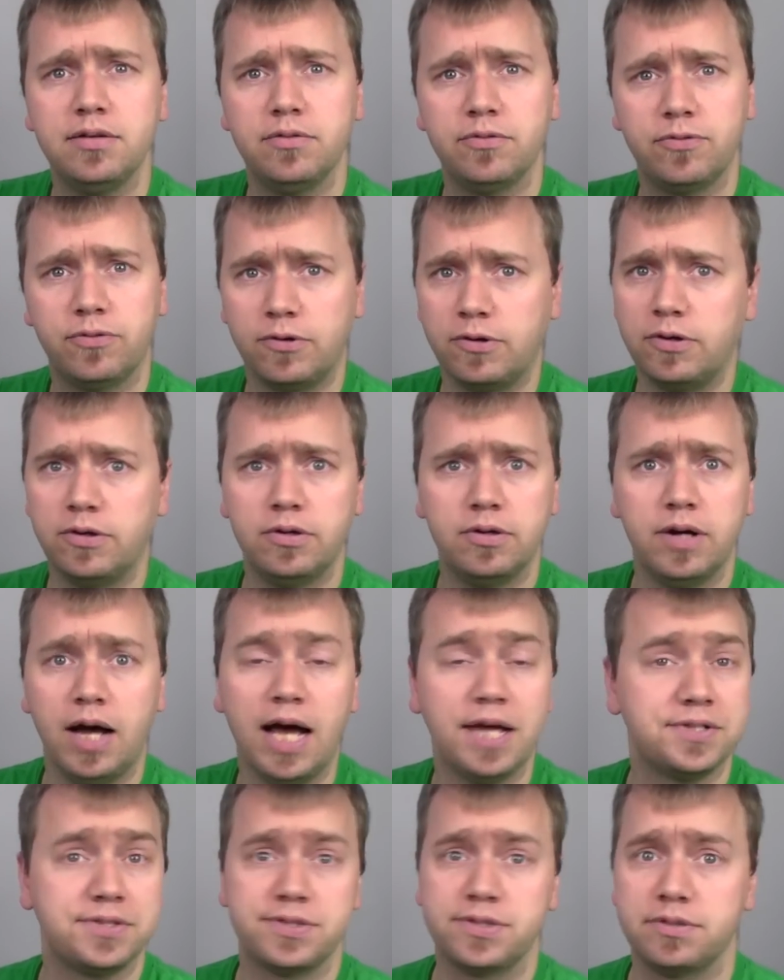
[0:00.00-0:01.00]
for
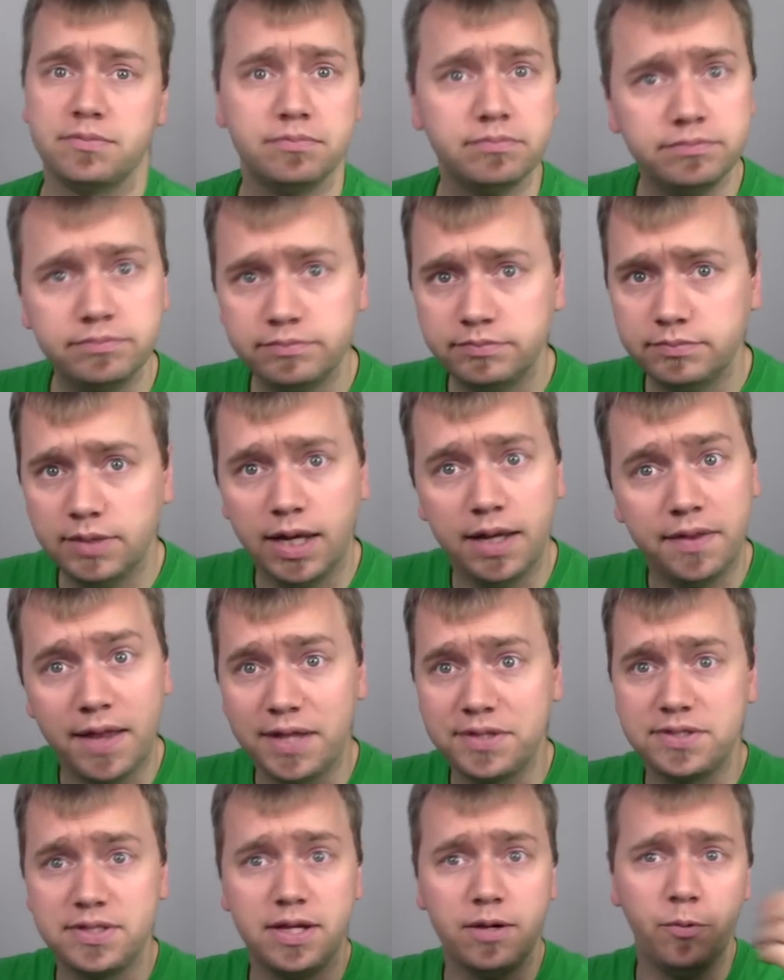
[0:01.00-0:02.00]
us, and
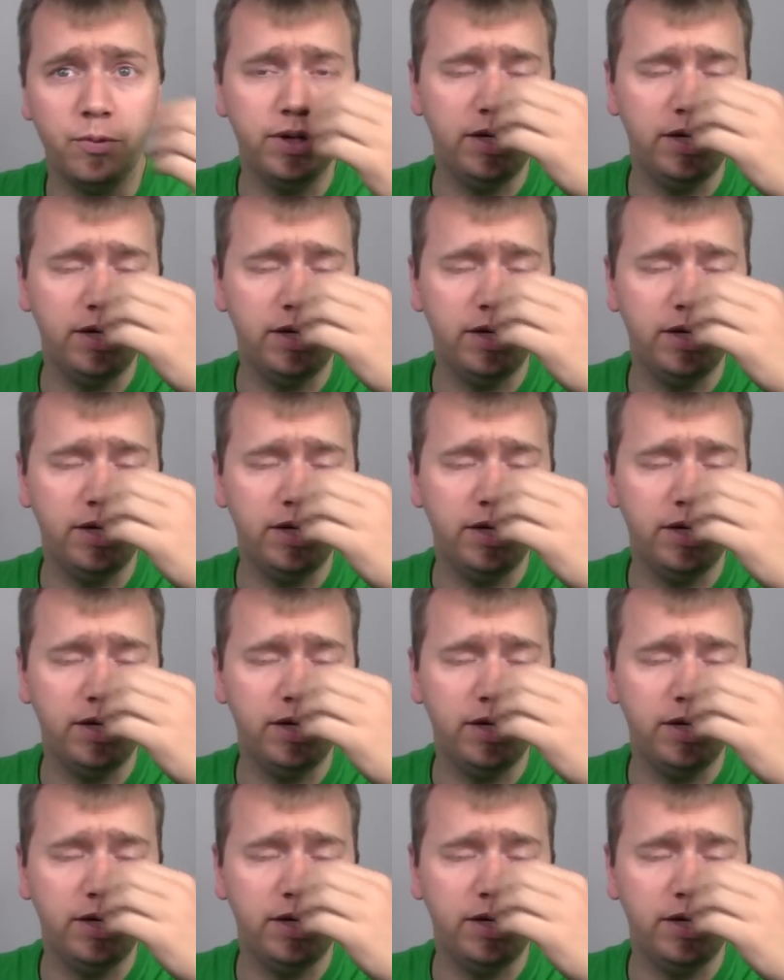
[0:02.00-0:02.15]
that's it.